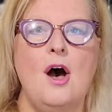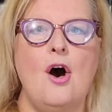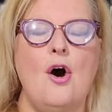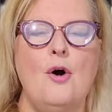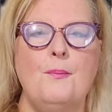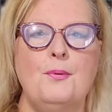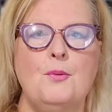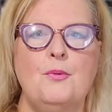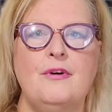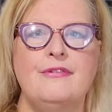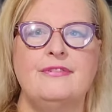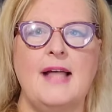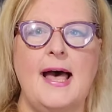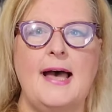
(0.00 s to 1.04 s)
Opal will
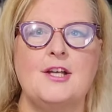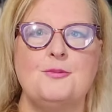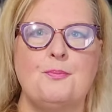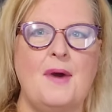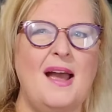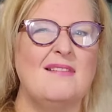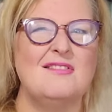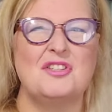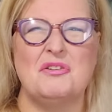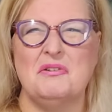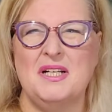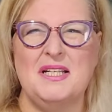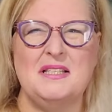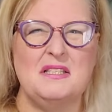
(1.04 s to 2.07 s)
flash browns,
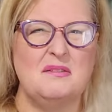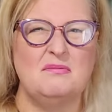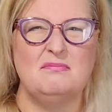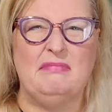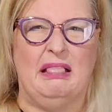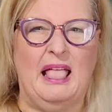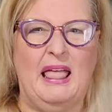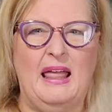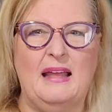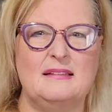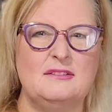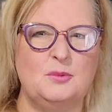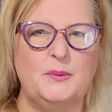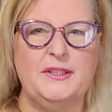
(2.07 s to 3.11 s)
greens,
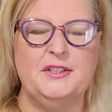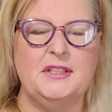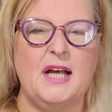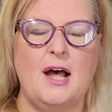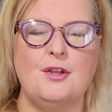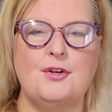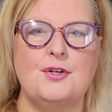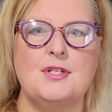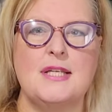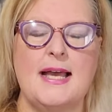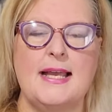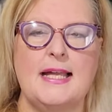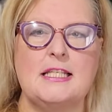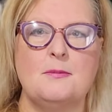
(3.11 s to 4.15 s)
weird colors
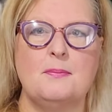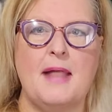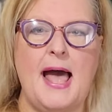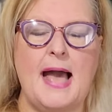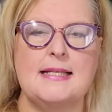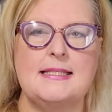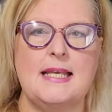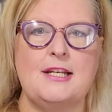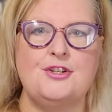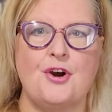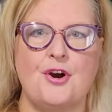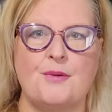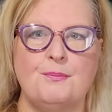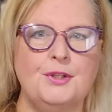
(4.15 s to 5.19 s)
against blacks and
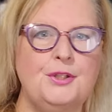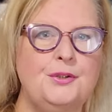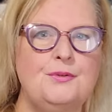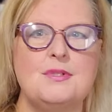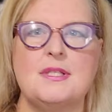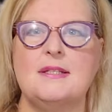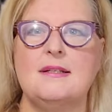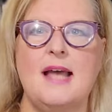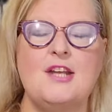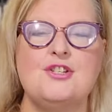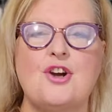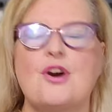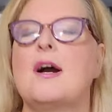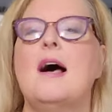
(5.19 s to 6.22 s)
dark blues and
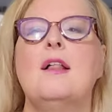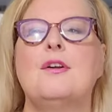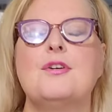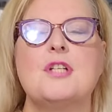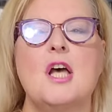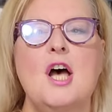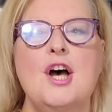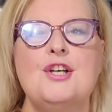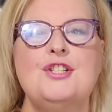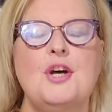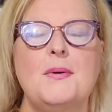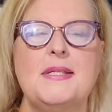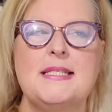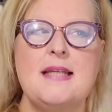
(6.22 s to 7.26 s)
dark colors.
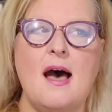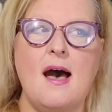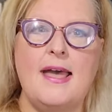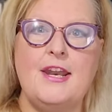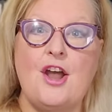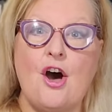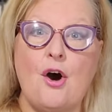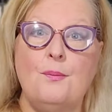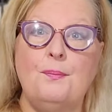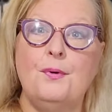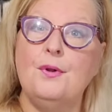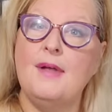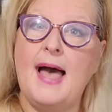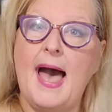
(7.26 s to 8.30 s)
So it's not an
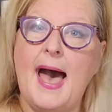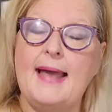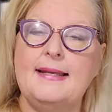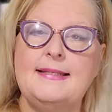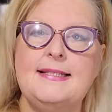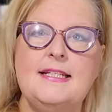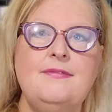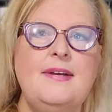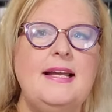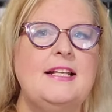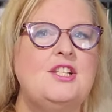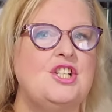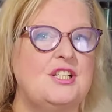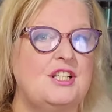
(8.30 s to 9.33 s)
opal additive,
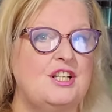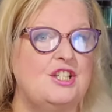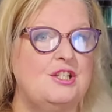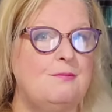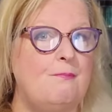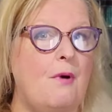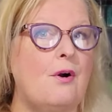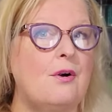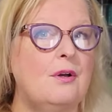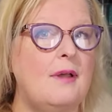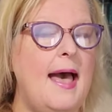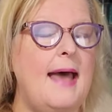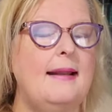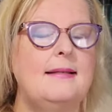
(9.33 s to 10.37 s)
it's just a sparkle
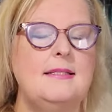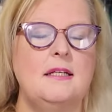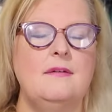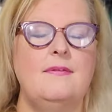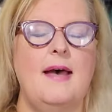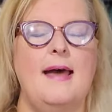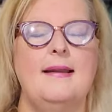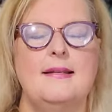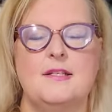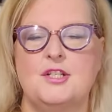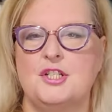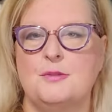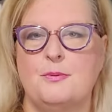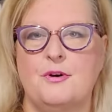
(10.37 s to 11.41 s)
additive, and it's
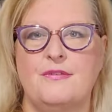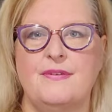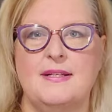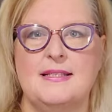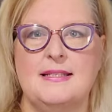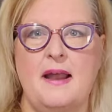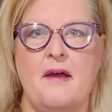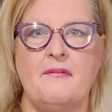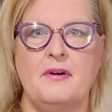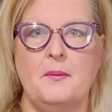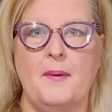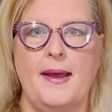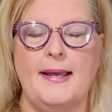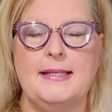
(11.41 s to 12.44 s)
just perfect in every
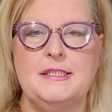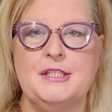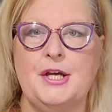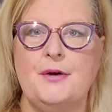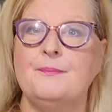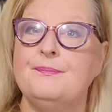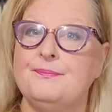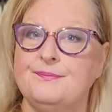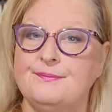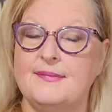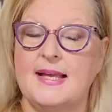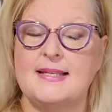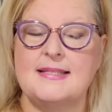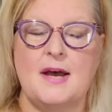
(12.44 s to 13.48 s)
way. So
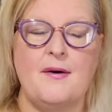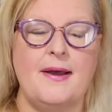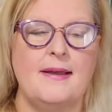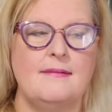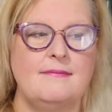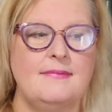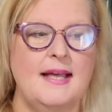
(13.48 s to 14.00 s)
that's how I